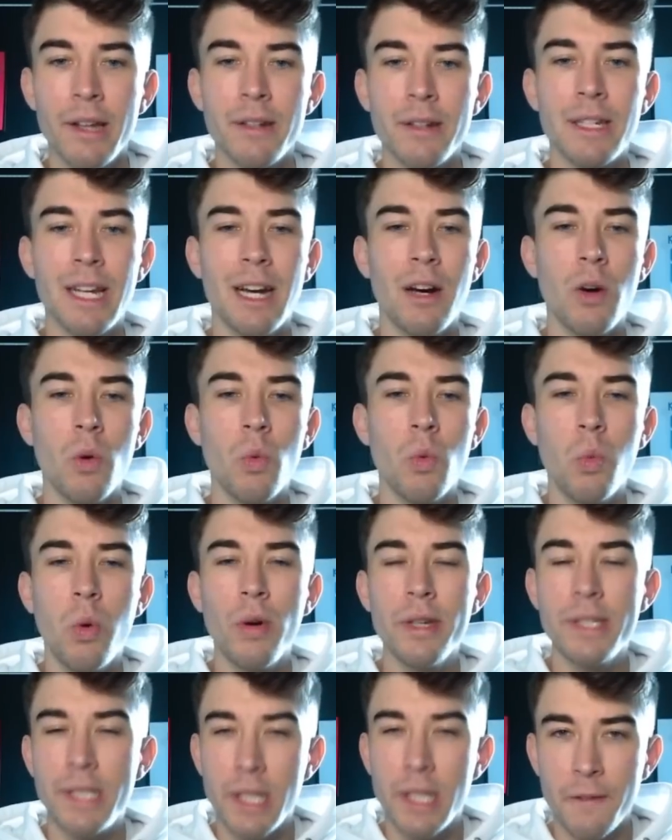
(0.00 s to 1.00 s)
Now,
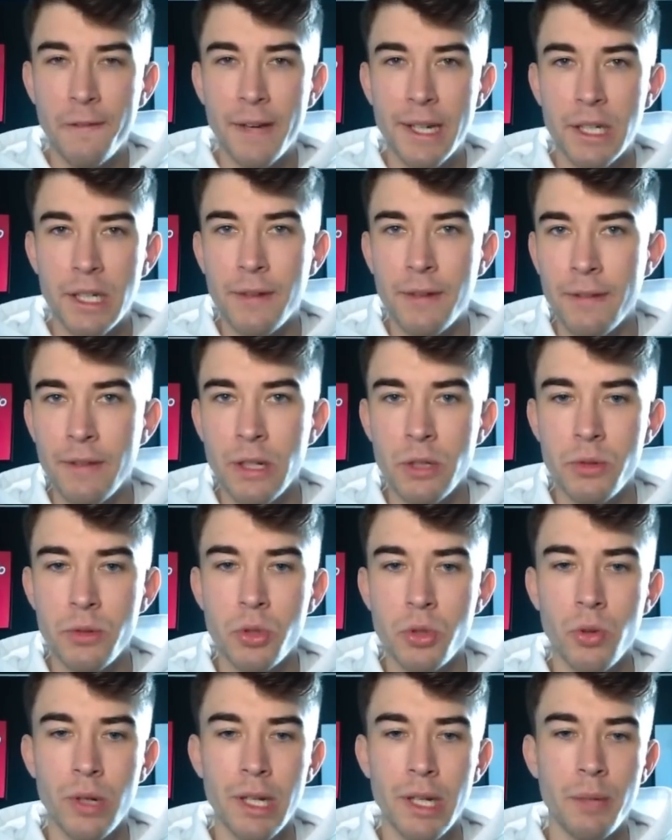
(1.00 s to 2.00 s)
what is the effect of having Luke
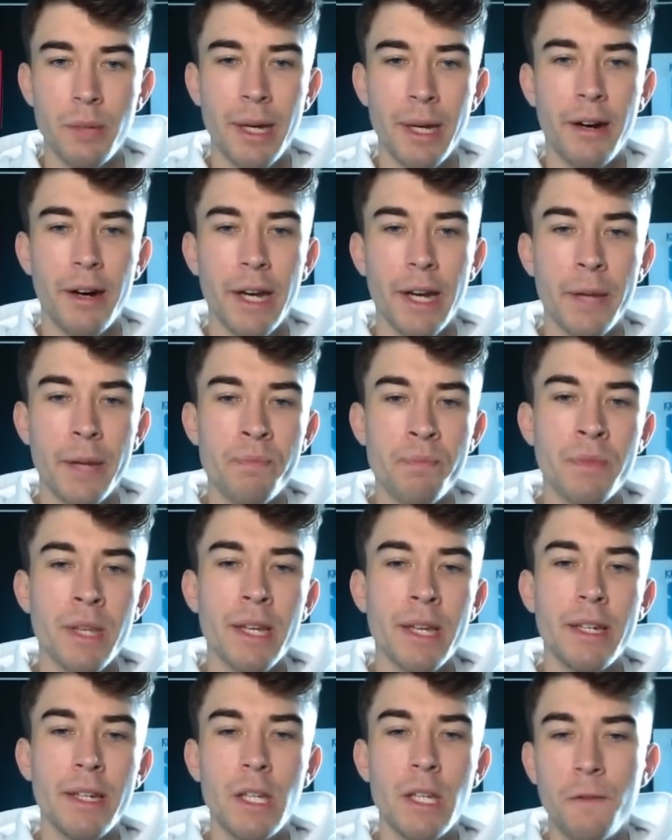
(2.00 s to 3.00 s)
Shaw a little bit higher?
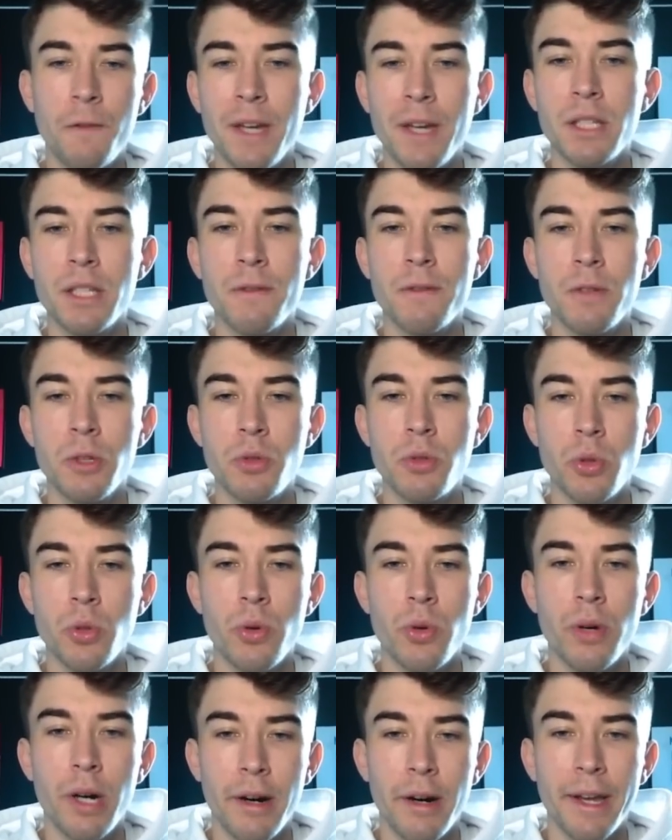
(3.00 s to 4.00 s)
The effect of Luke
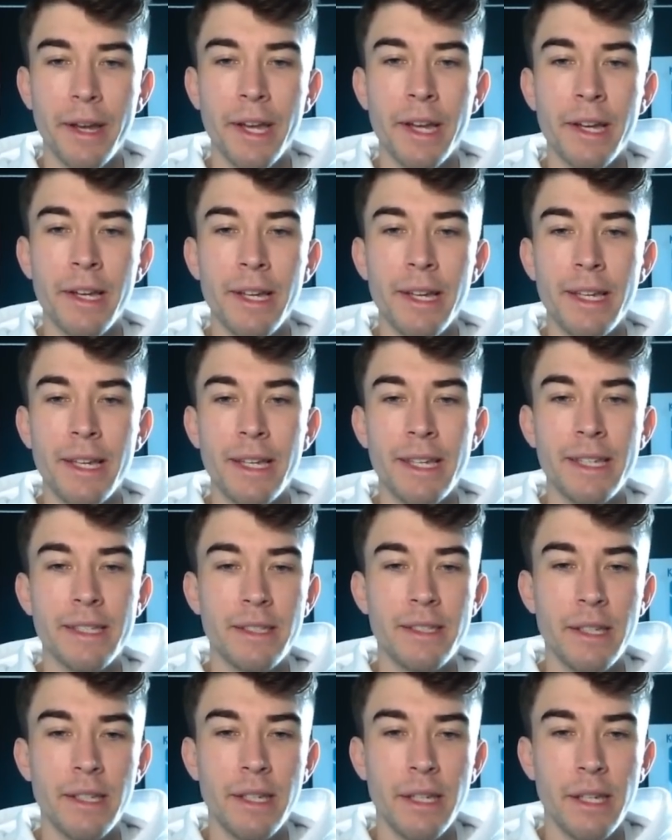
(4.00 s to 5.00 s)
Shaw higher is
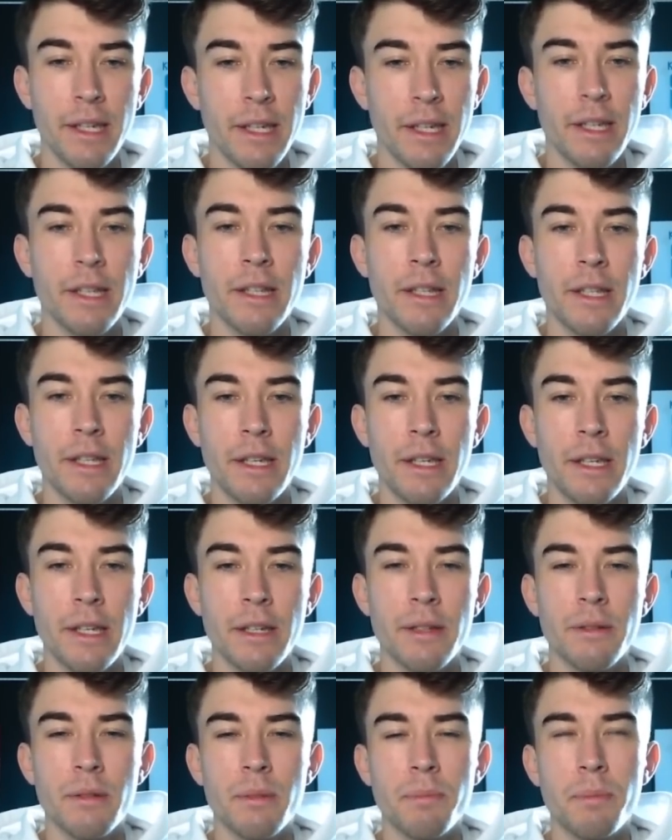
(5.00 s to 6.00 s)
the the
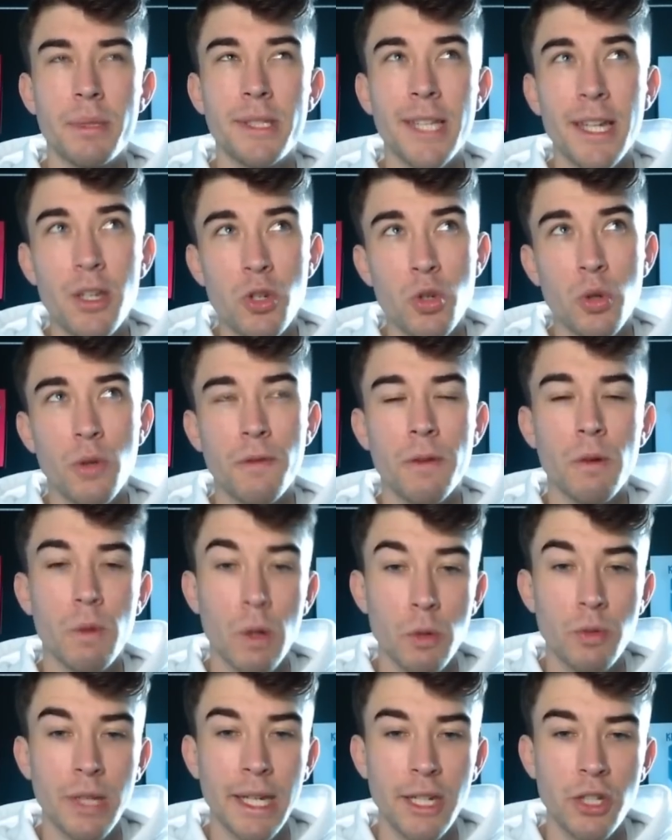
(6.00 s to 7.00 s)
potential for
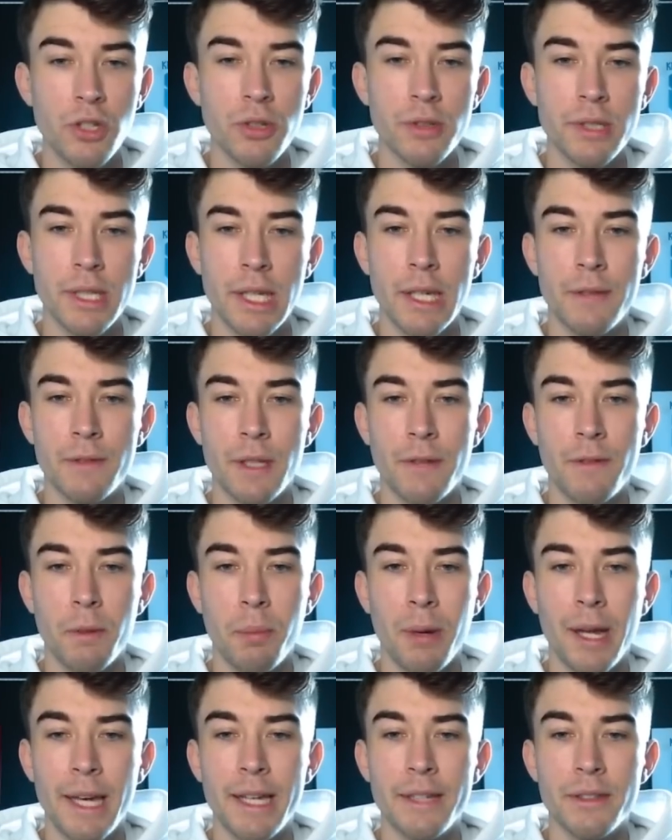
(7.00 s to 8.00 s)
rotations it gives other
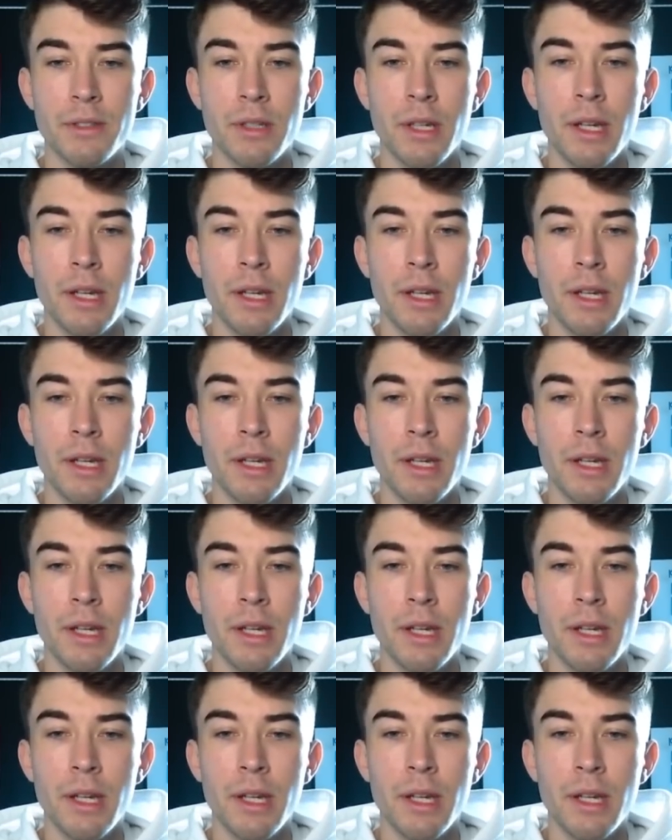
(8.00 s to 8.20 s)
players.